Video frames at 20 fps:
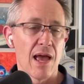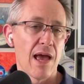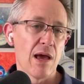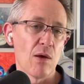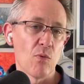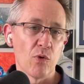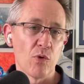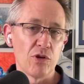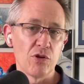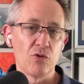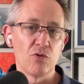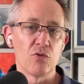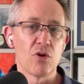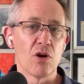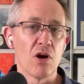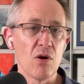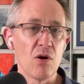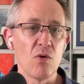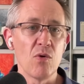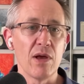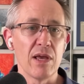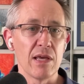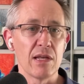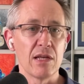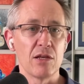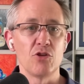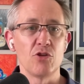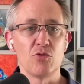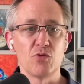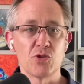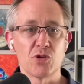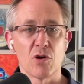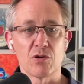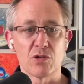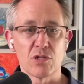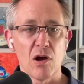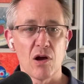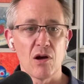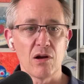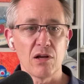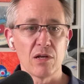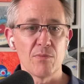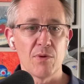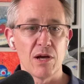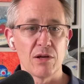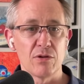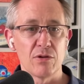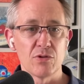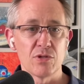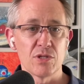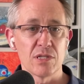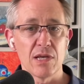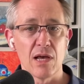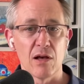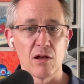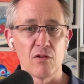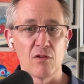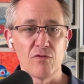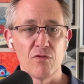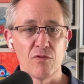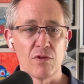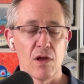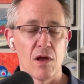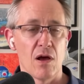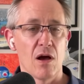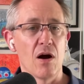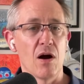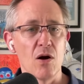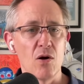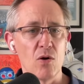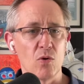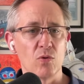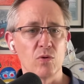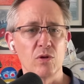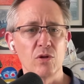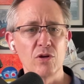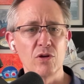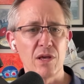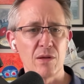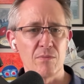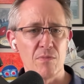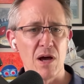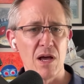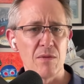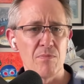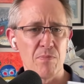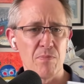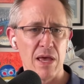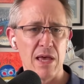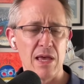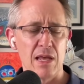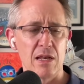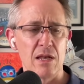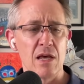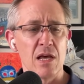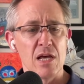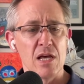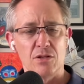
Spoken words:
And when you go in and you start talking about yourself, oh, look at my pen.